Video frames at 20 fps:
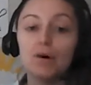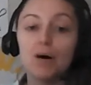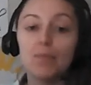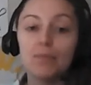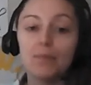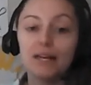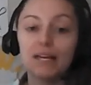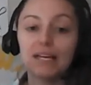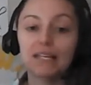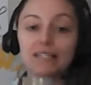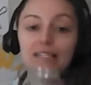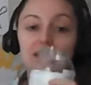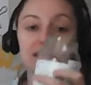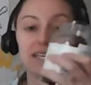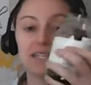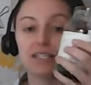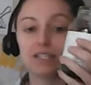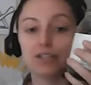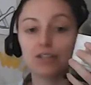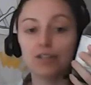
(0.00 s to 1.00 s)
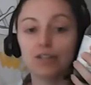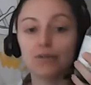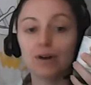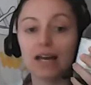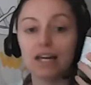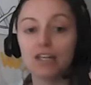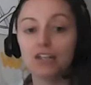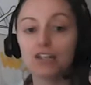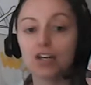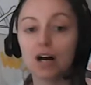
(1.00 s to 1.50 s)
pop it into
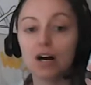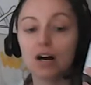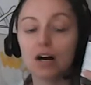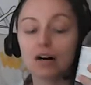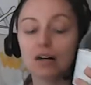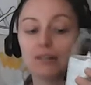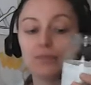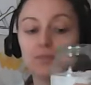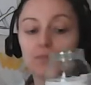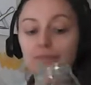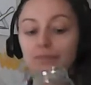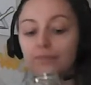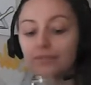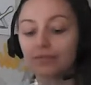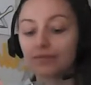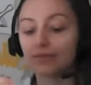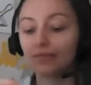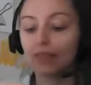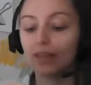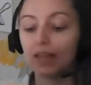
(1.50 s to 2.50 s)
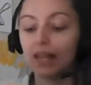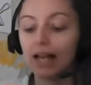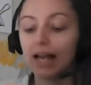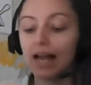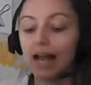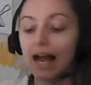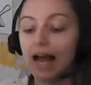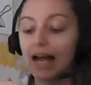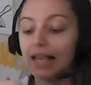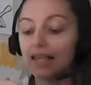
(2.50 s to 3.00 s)
a jar.
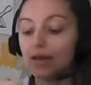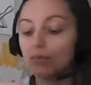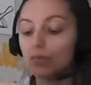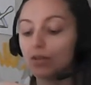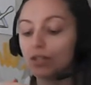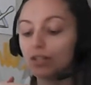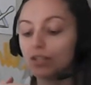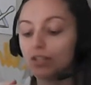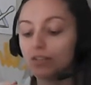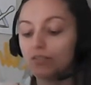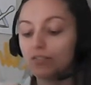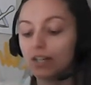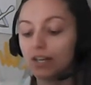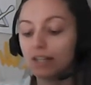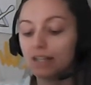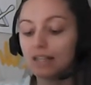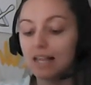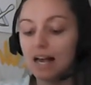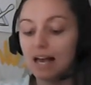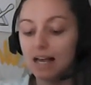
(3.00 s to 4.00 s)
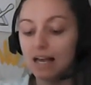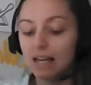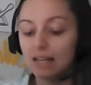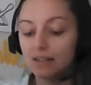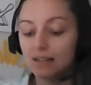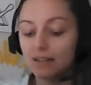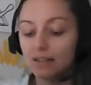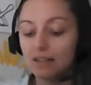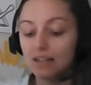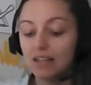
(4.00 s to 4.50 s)
And then once you've done that,
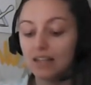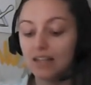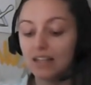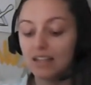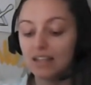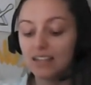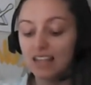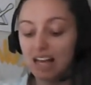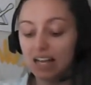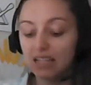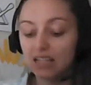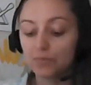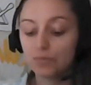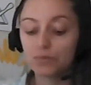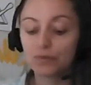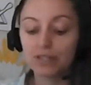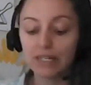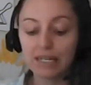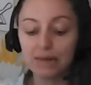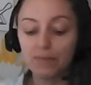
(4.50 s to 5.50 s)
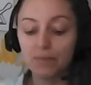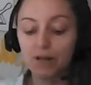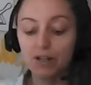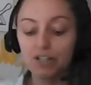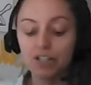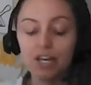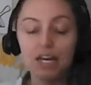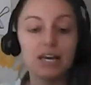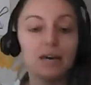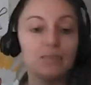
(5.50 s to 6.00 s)
that's pretty
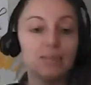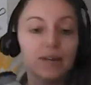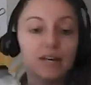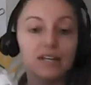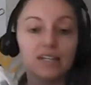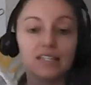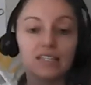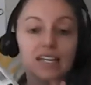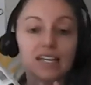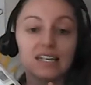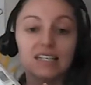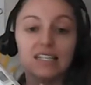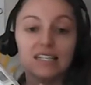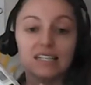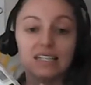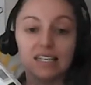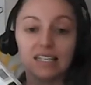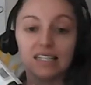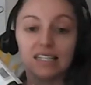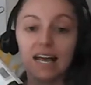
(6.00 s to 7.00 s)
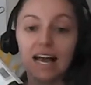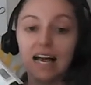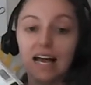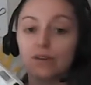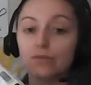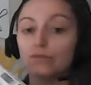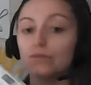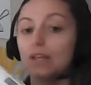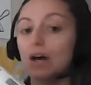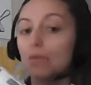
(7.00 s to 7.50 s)
much it because this is the
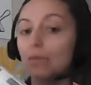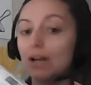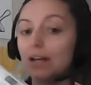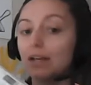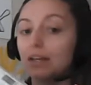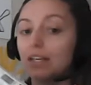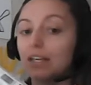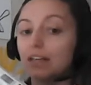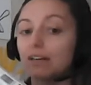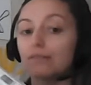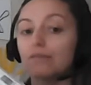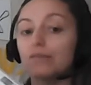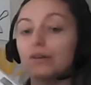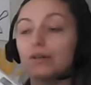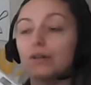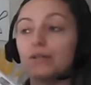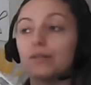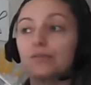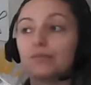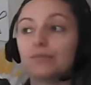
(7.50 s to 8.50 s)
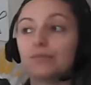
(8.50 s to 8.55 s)
sound that we're looking for.